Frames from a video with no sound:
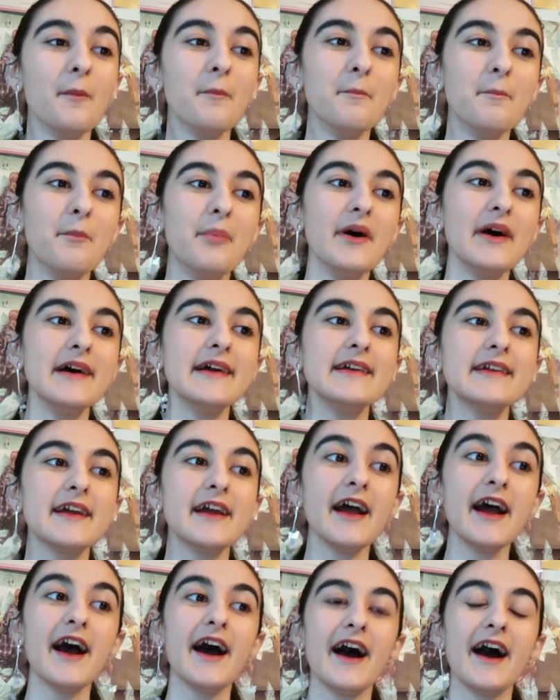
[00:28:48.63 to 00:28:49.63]
but
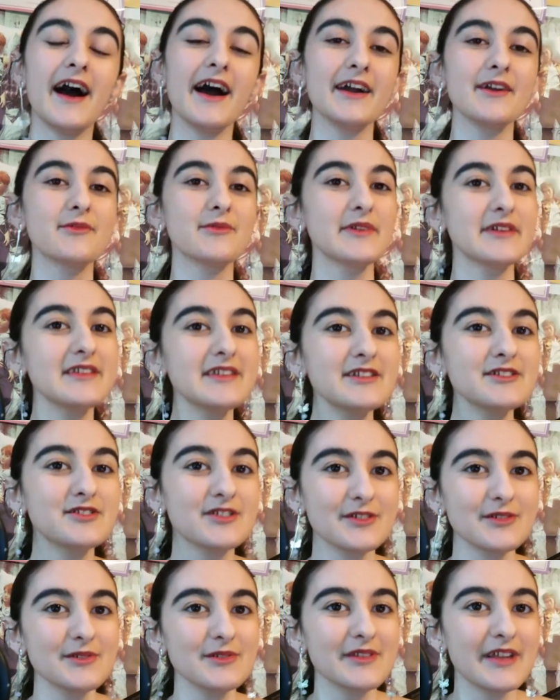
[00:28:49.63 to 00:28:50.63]
I really
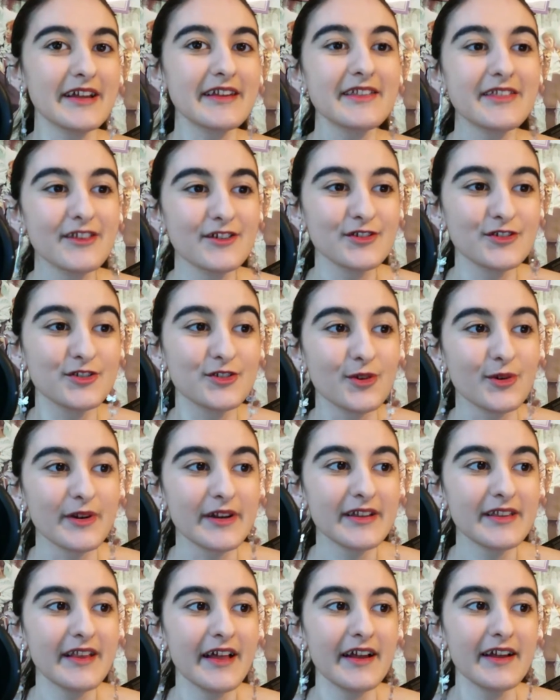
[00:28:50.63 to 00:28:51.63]
do like the
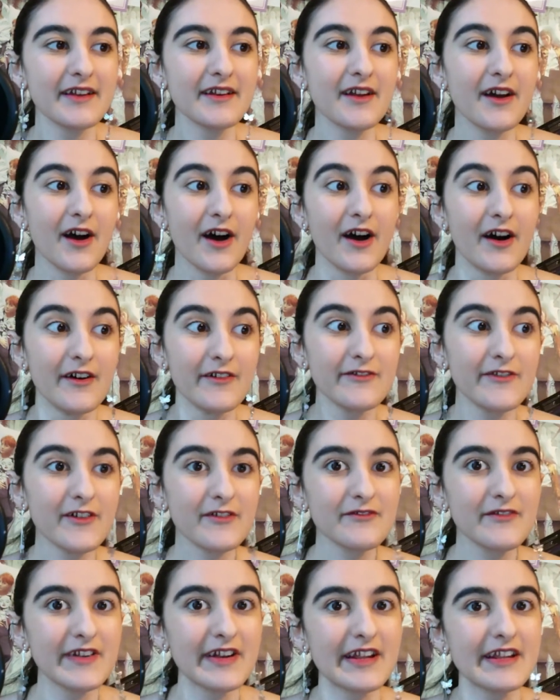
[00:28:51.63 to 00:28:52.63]
storyline of
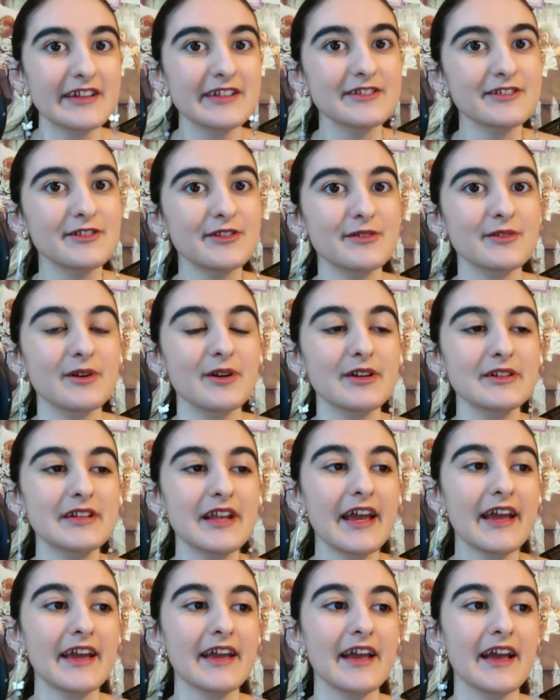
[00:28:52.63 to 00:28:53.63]
Vanitas no
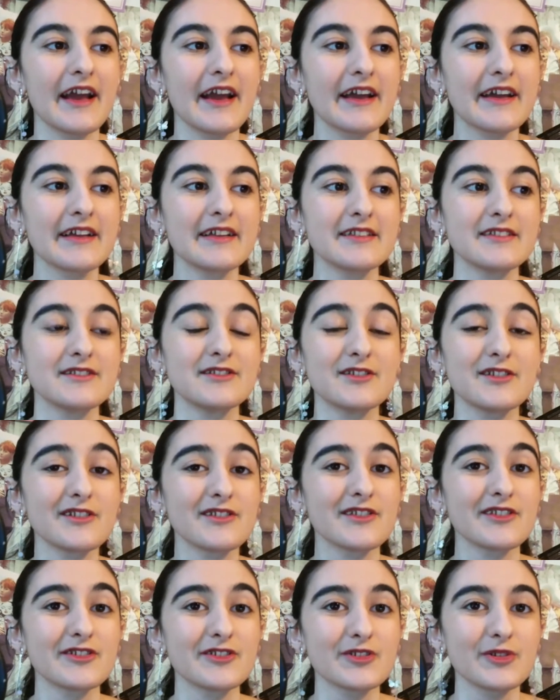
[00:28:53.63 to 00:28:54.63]
Carte, and
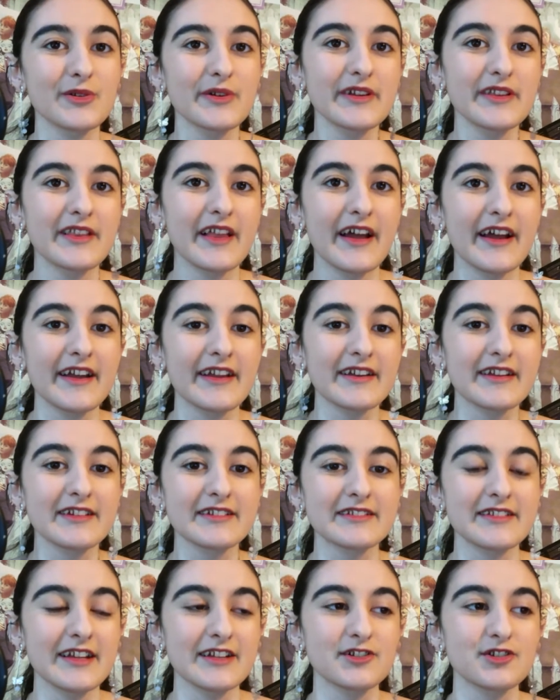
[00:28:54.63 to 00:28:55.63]
the storyline
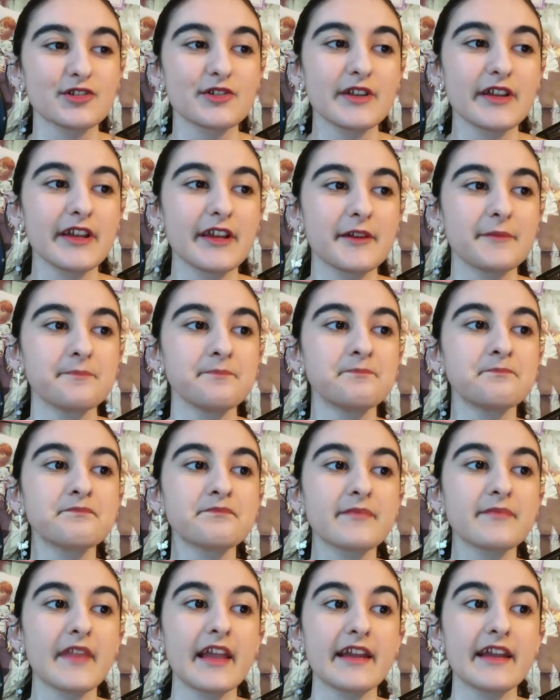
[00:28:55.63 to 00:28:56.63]
essentially
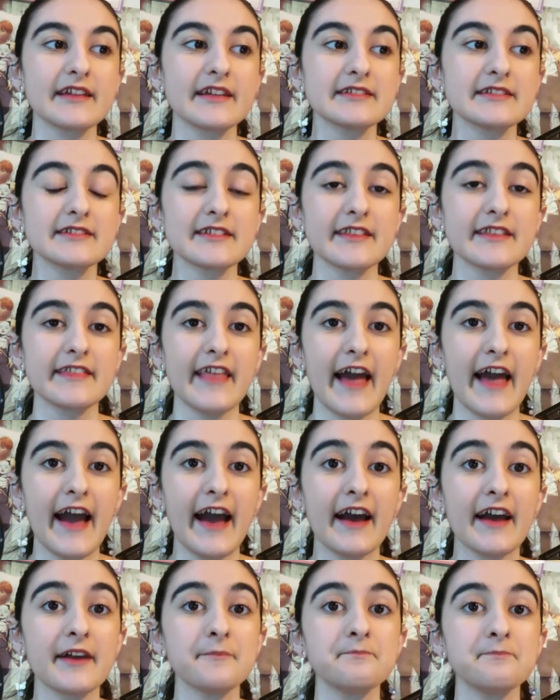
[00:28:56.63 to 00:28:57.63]
is
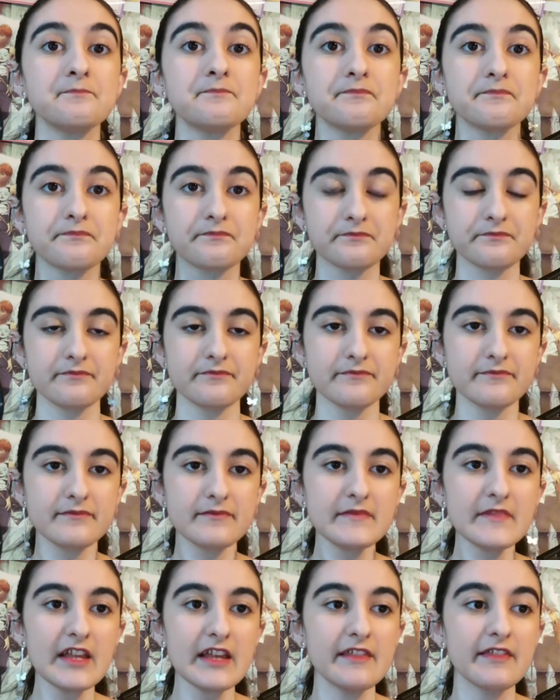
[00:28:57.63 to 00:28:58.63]
that
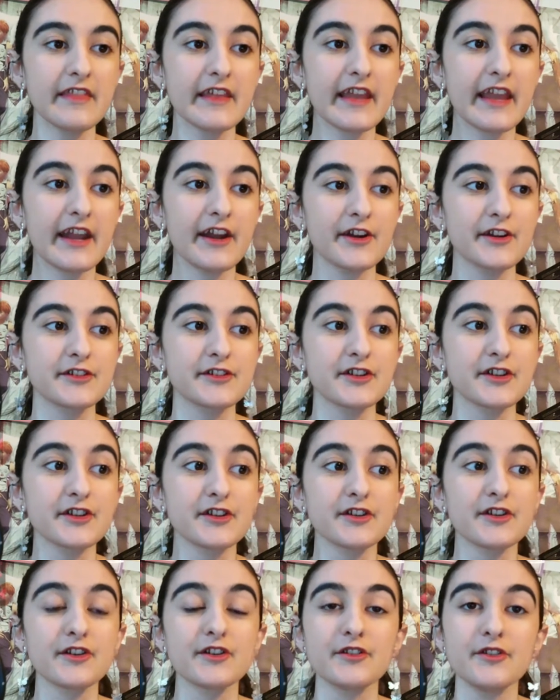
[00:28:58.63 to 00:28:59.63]
the
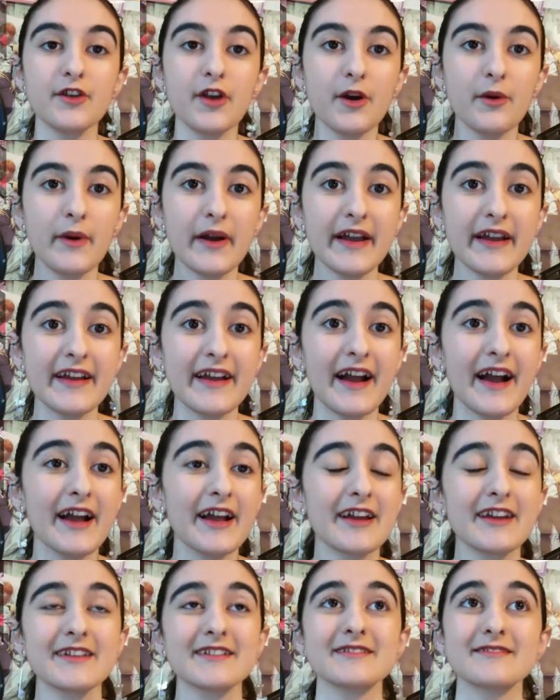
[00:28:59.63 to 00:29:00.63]
character Noe,
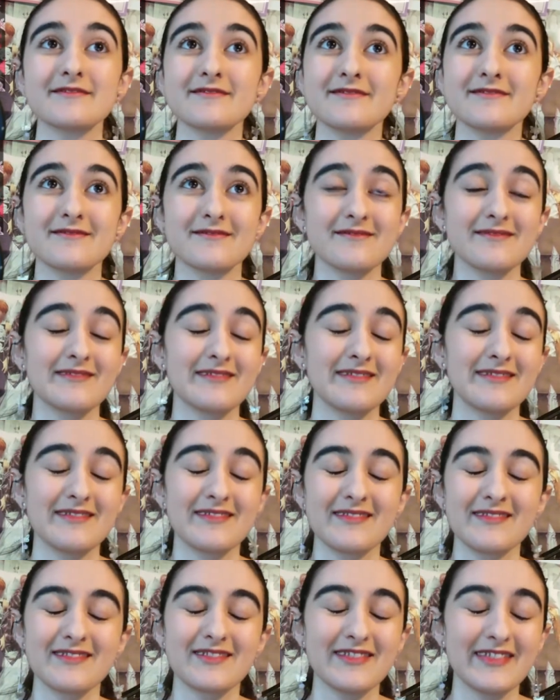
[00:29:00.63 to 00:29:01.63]
I
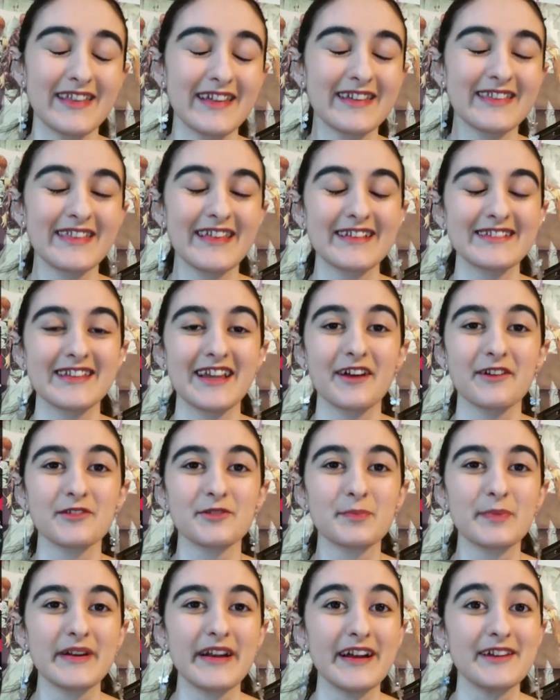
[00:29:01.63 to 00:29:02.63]
think that's how it's
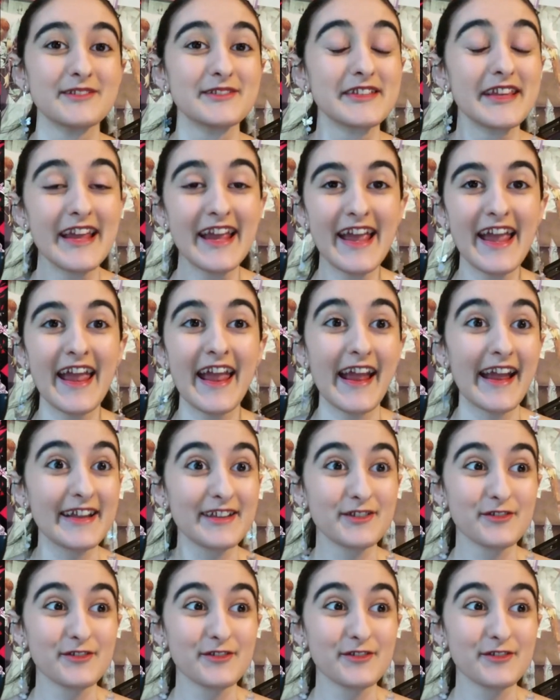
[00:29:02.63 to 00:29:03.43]
pronounced. It's